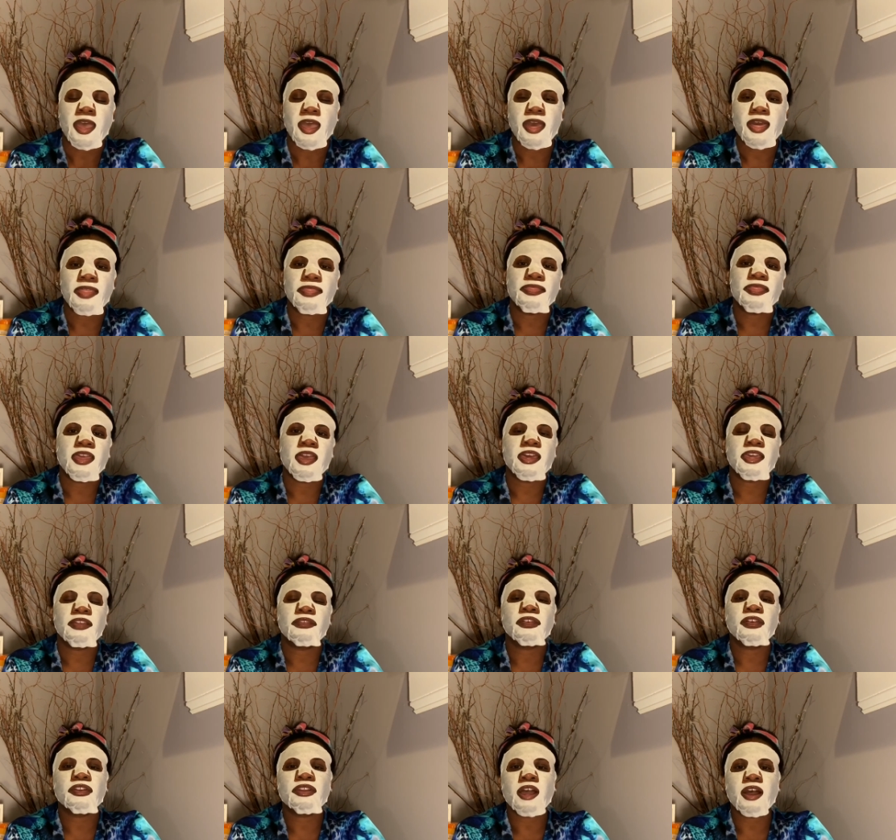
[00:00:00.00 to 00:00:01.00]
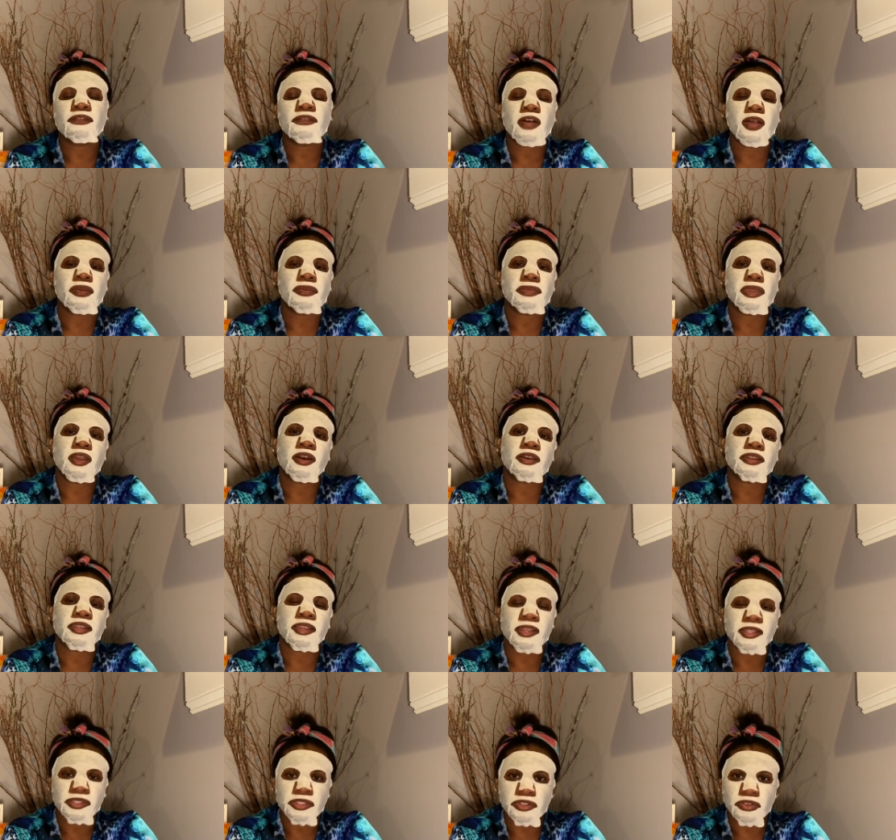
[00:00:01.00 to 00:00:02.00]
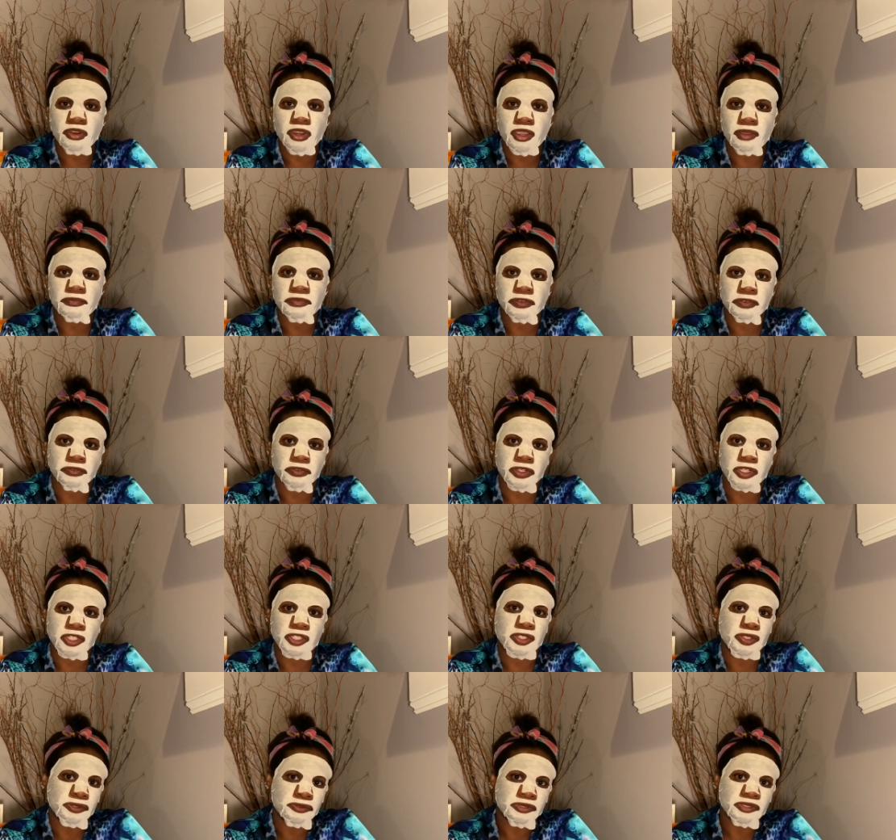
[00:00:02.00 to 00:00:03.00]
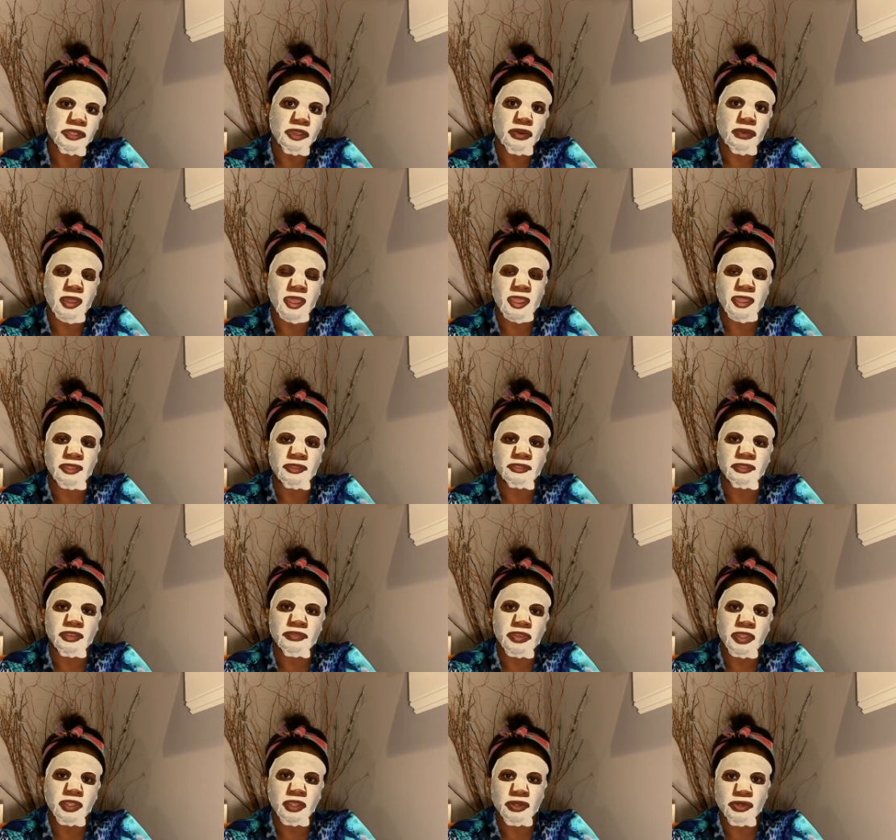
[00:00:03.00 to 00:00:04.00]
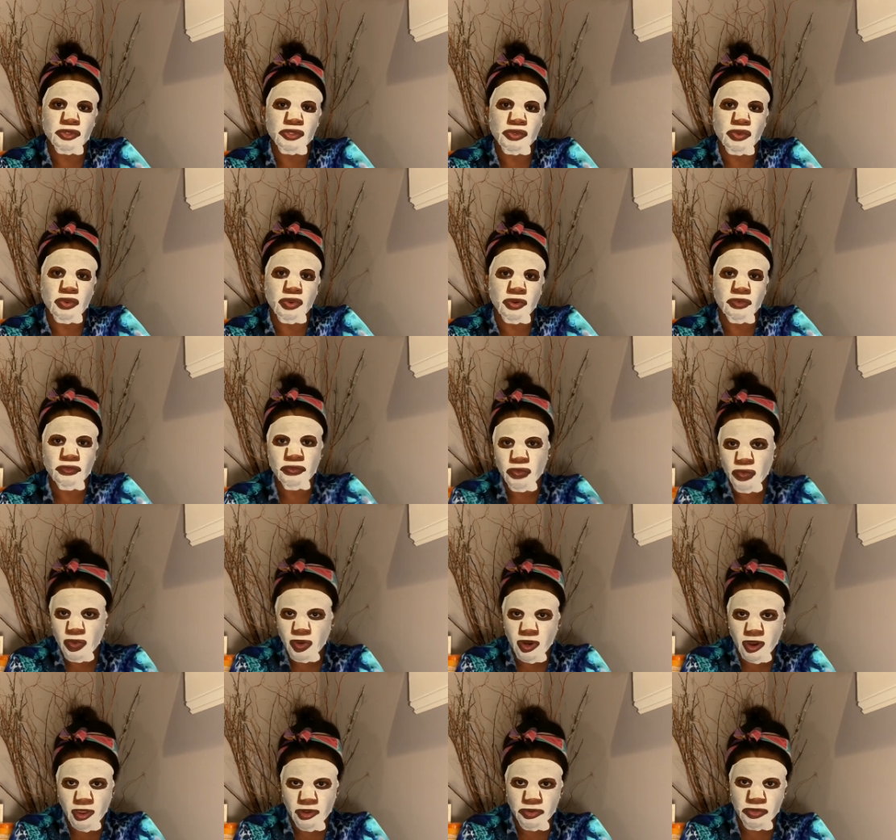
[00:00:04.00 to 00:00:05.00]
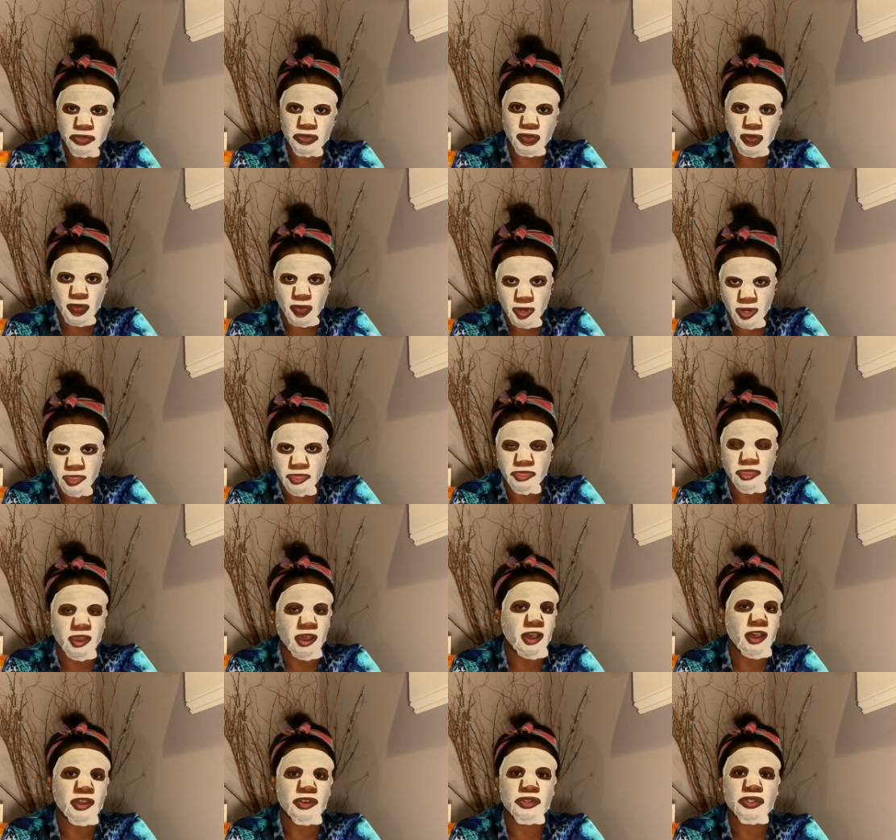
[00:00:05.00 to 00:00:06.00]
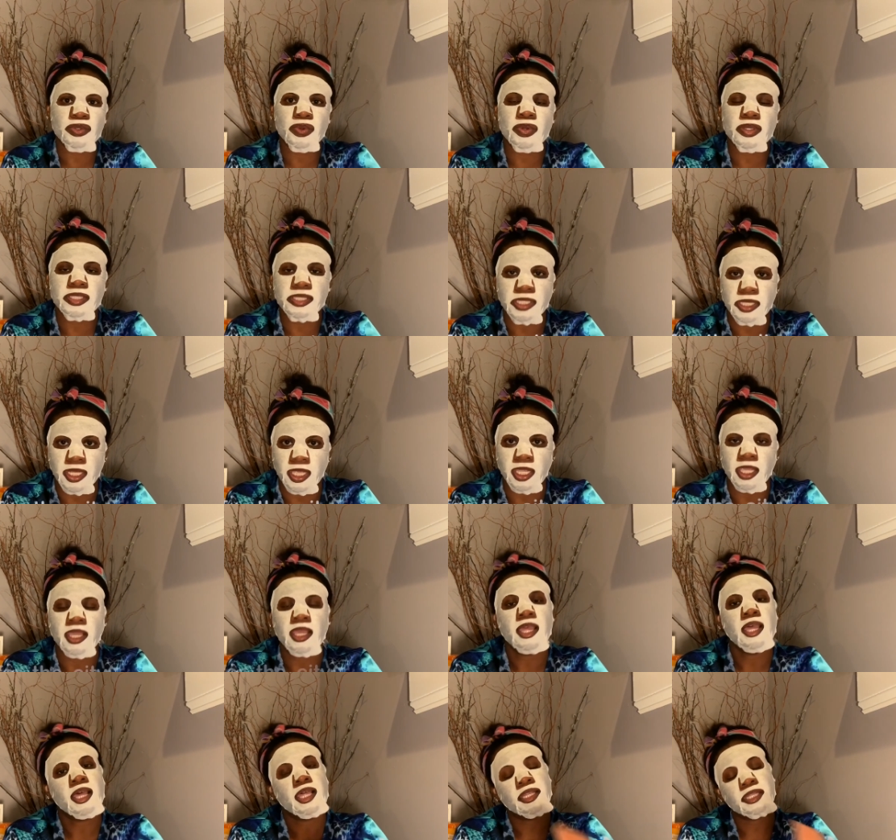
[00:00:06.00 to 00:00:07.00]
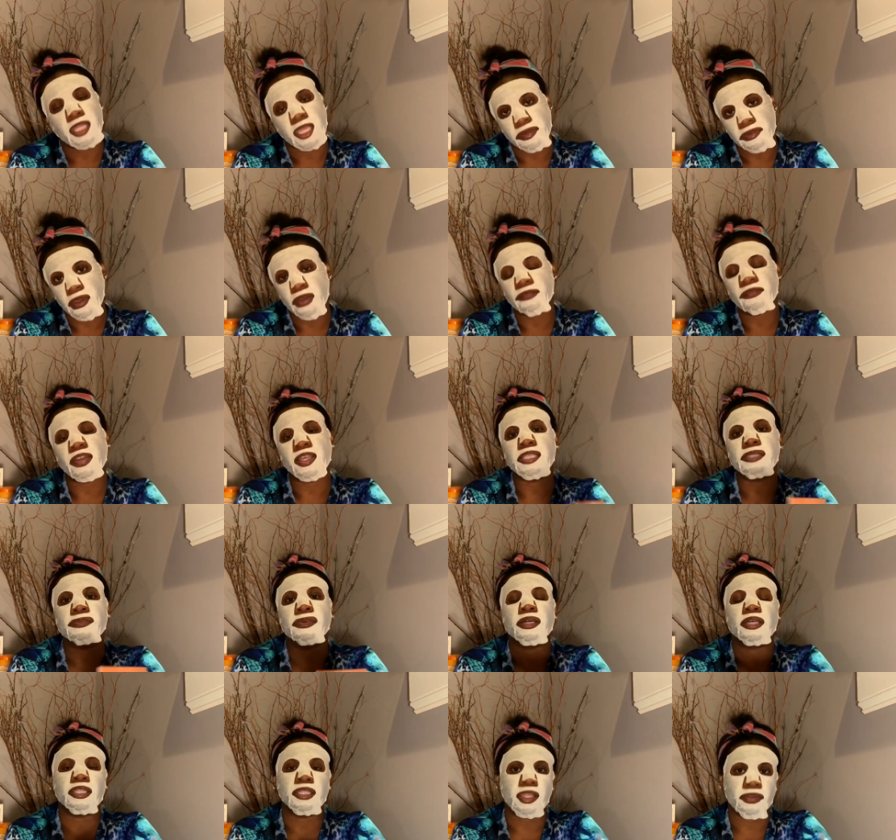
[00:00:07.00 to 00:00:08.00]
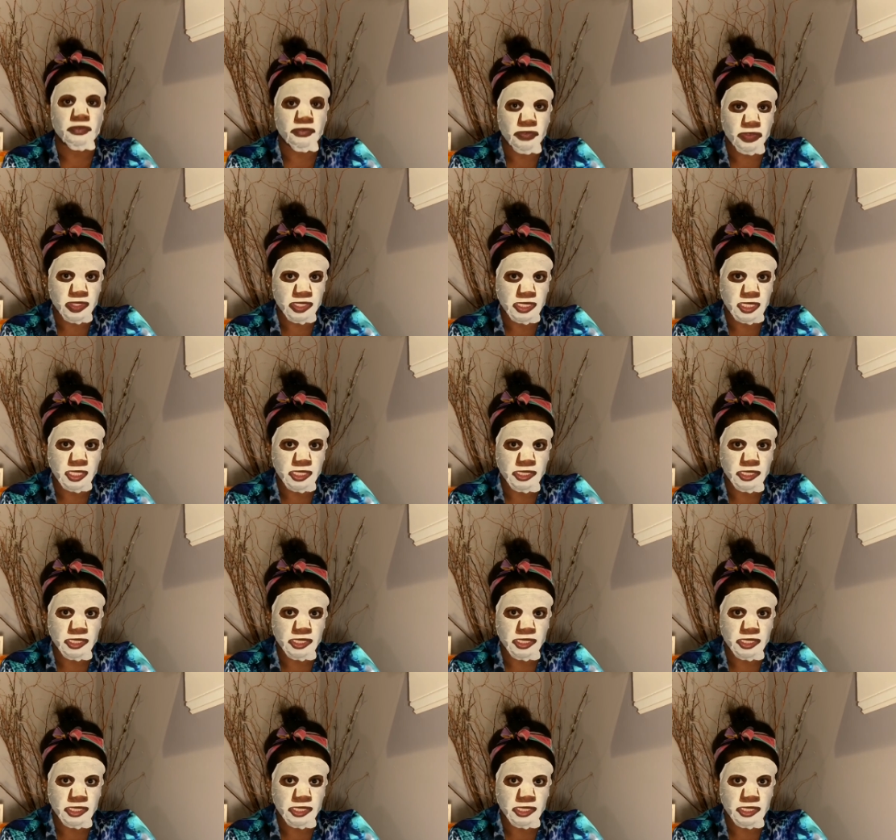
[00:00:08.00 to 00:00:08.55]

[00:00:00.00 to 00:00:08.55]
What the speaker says: And then if you're not following me on Instagram, feel free to do so at living_for_the_city. Like me on Facebook, Living for the City